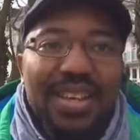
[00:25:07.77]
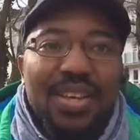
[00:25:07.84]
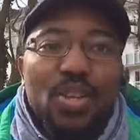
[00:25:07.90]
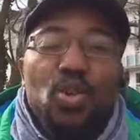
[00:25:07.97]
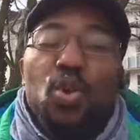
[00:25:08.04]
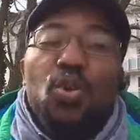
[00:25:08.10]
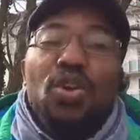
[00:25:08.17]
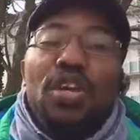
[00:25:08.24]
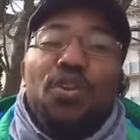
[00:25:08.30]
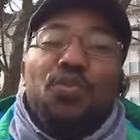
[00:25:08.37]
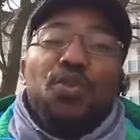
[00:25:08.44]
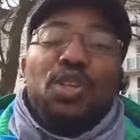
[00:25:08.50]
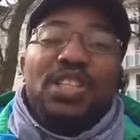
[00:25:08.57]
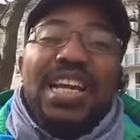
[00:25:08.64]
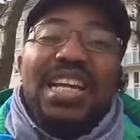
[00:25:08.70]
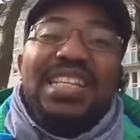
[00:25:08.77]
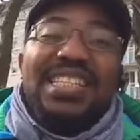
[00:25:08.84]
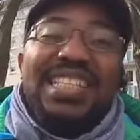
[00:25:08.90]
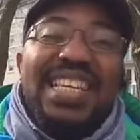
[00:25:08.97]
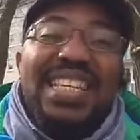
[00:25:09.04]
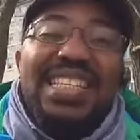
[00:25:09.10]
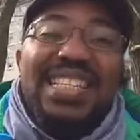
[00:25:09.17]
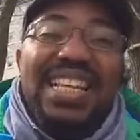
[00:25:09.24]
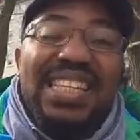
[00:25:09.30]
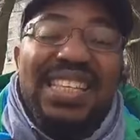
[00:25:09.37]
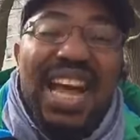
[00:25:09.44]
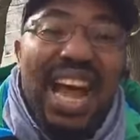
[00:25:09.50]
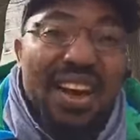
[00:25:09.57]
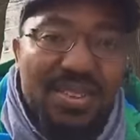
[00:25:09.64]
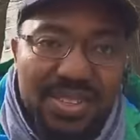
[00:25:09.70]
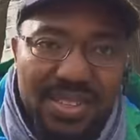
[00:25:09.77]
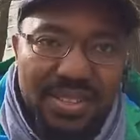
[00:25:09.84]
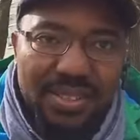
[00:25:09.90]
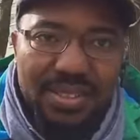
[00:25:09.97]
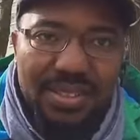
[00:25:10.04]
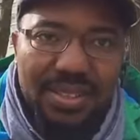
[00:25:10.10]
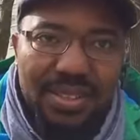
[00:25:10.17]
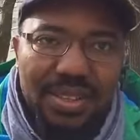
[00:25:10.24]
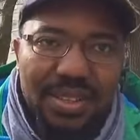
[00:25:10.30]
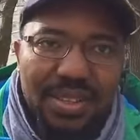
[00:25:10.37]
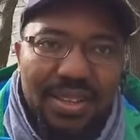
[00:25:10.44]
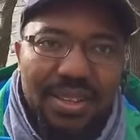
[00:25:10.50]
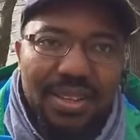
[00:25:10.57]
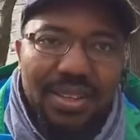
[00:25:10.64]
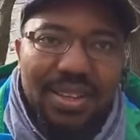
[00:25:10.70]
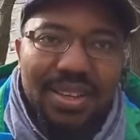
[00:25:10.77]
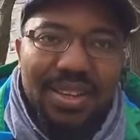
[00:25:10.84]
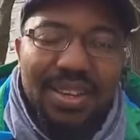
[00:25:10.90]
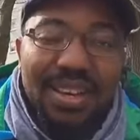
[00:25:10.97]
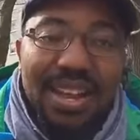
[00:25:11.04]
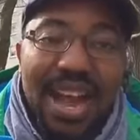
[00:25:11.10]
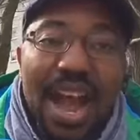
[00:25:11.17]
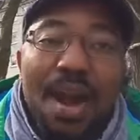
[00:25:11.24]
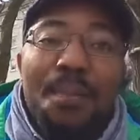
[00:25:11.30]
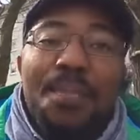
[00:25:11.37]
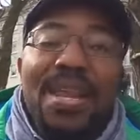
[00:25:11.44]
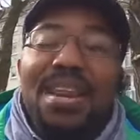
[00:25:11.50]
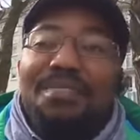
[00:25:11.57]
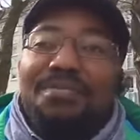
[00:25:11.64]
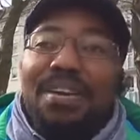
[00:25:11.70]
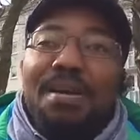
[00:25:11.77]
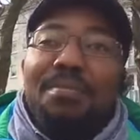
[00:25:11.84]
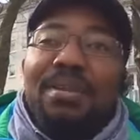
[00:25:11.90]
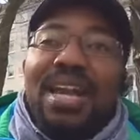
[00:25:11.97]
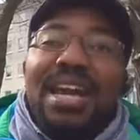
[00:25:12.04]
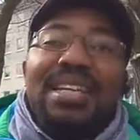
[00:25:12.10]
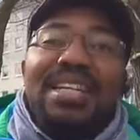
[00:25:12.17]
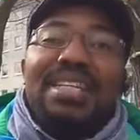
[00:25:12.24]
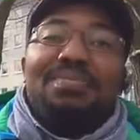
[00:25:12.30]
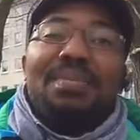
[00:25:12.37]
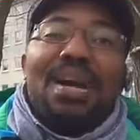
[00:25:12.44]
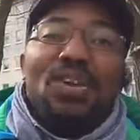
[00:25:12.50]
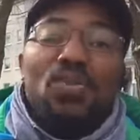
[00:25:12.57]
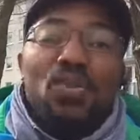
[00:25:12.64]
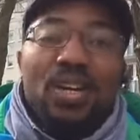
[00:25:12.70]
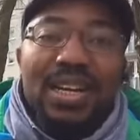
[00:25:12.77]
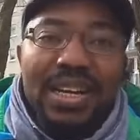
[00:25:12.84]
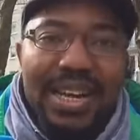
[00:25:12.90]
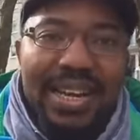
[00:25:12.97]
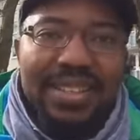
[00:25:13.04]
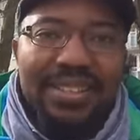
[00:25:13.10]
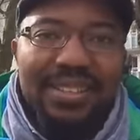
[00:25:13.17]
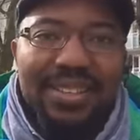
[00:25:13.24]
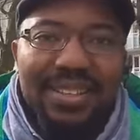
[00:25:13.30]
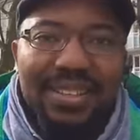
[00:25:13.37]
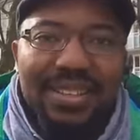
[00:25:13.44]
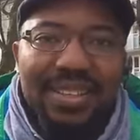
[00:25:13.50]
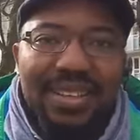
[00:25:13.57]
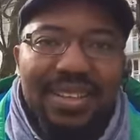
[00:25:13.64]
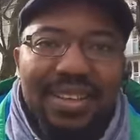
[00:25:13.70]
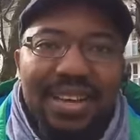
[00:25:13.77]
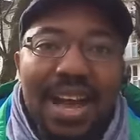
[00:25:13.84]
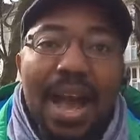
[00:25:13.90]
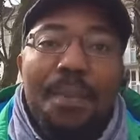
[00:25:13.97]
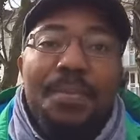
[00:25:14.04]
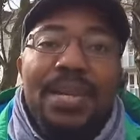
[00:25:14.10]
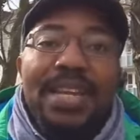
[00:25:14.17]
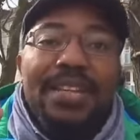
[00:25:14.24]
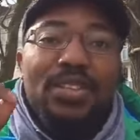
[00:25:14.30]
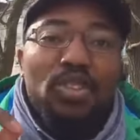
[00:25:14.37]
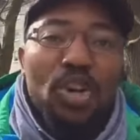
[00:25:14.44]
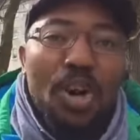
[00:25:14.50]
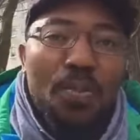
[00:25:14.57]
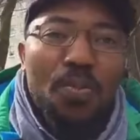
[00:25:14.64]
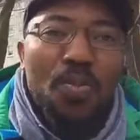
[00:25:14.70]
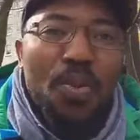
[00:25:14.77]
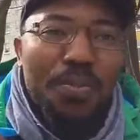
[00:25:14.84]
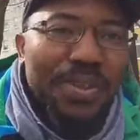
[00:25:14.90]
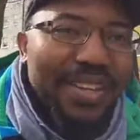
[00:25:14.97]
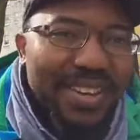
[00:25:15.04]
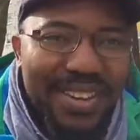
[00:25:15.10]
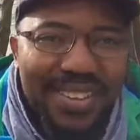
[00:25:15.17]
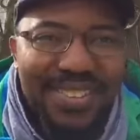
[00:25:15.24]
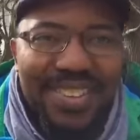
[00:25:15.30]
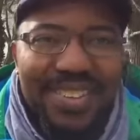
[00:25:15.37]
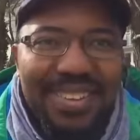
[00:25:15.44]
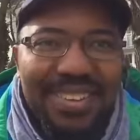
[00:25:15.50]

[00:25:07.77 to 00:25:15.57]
So if you take 60,000, how many farmland this man will create? How many jobs will be created?